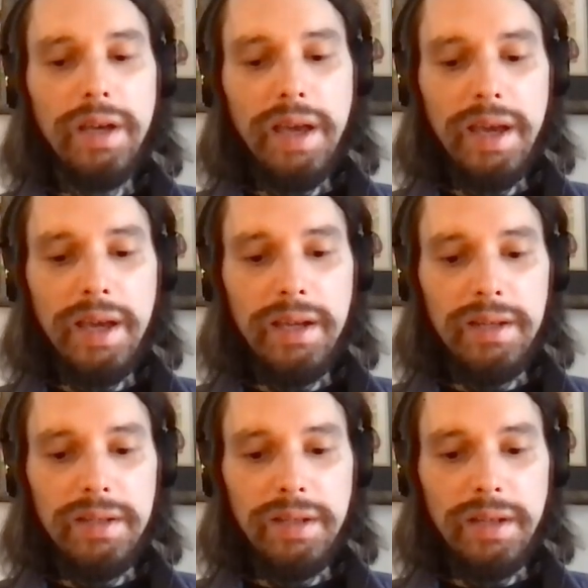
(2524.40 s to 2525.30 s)

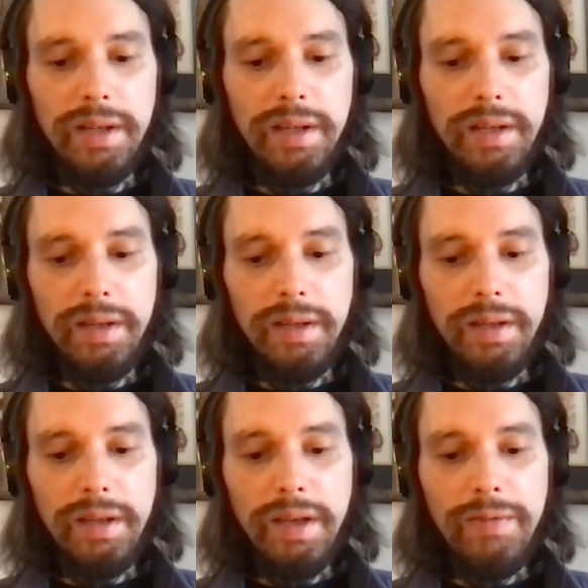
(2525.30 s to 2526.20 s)
And
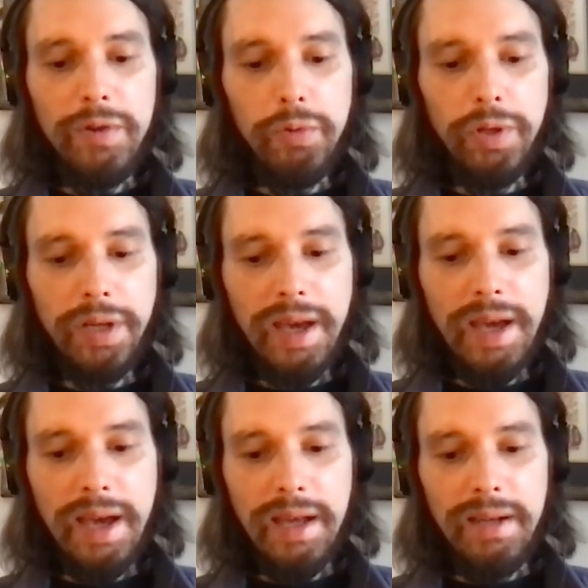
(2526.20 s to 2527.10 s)
if you look
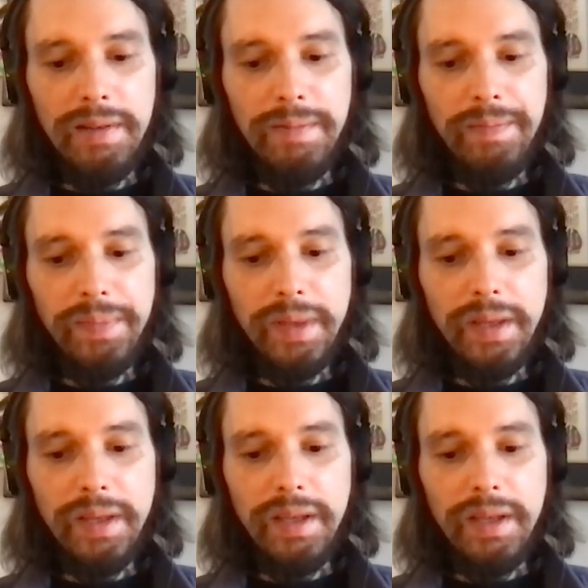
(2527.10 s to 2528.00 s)
at
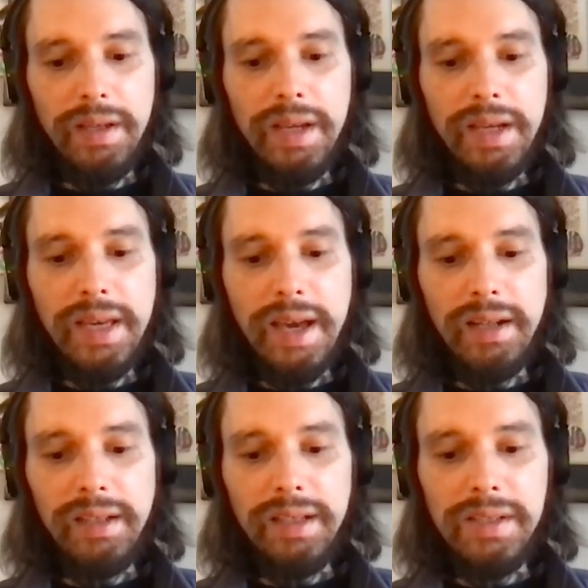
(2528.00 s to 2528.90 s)
Nikki
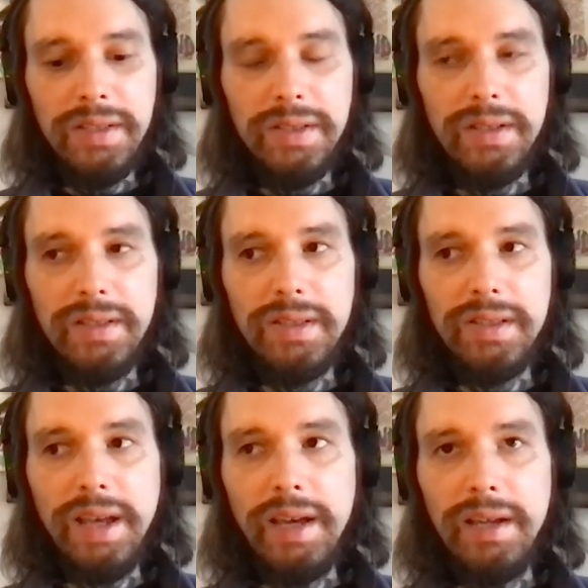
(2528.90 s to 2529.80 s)
Haley's
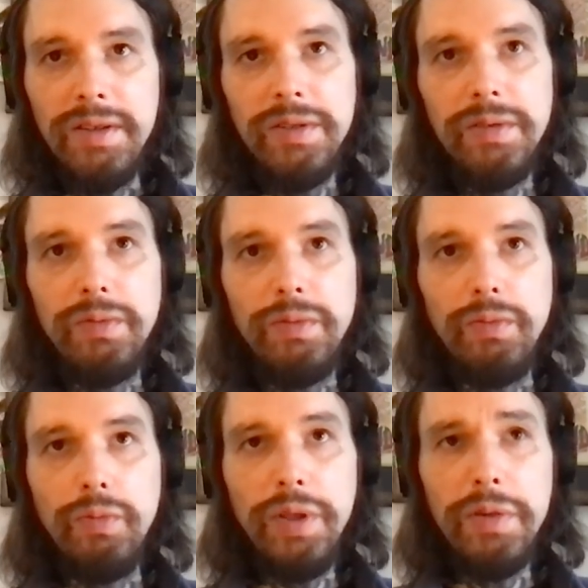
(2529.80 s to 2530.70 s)
Stand
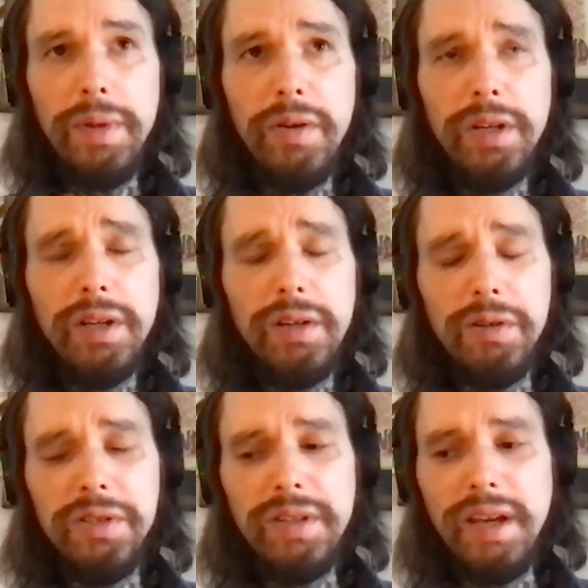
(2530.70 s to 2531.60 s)
with America or
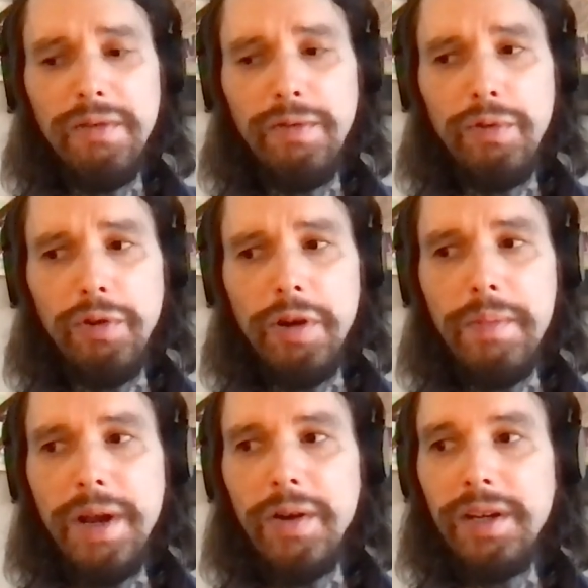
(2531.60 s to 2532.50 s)
Stand for
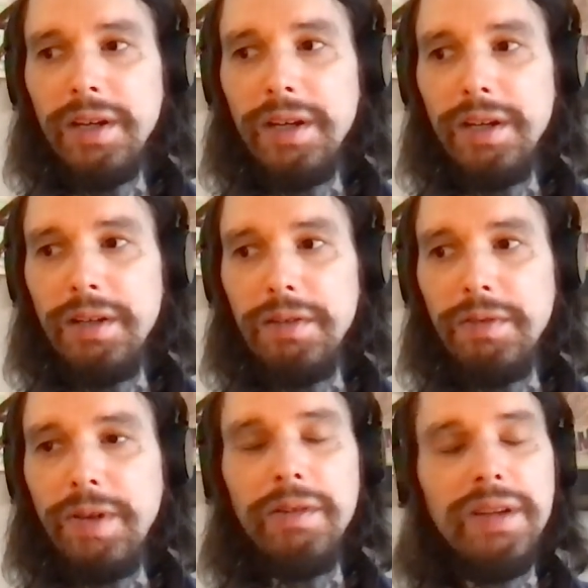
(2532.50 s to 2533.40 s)
America
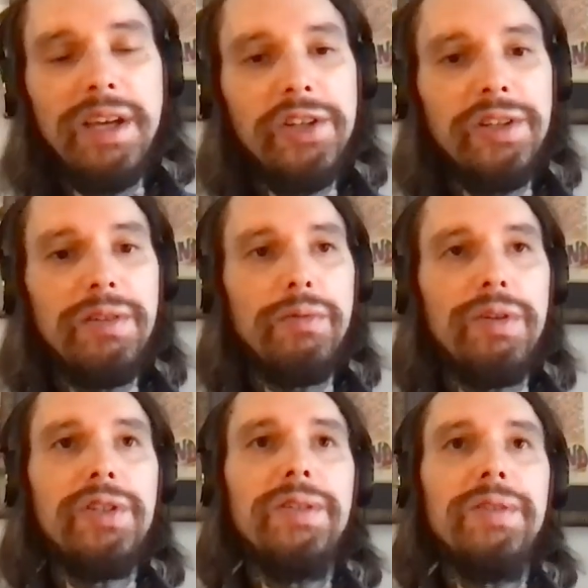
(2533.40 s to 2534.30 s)
Foundation,
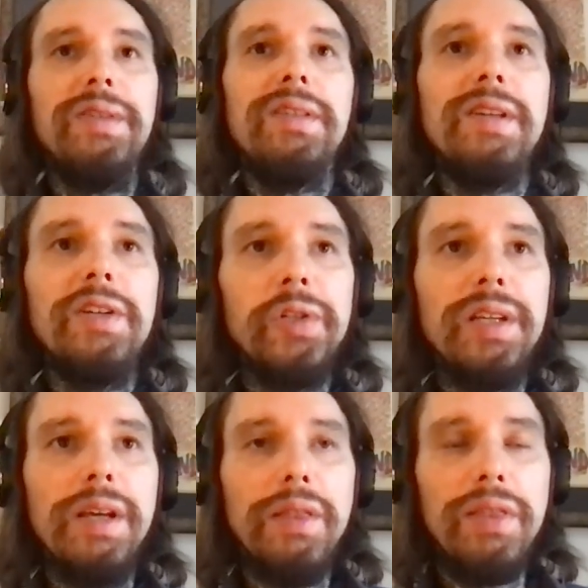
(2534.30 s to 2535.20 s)
which is
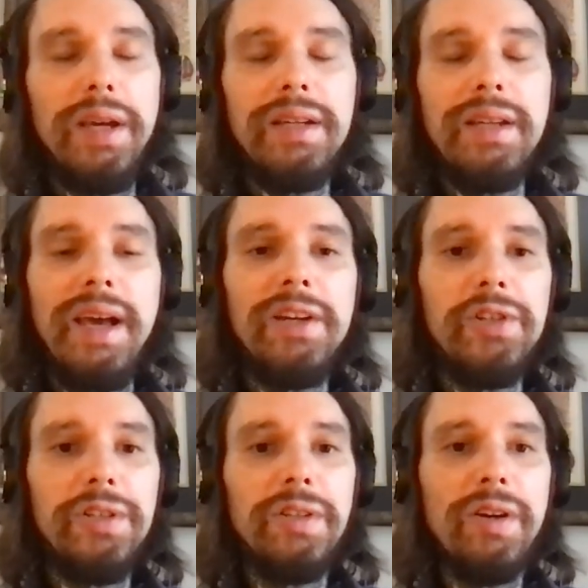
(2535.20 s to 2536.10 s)
essentially a think tank
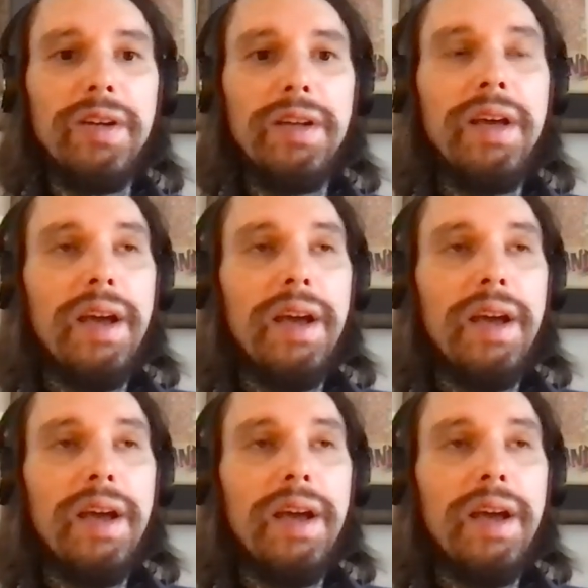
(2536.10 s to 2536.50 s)
she started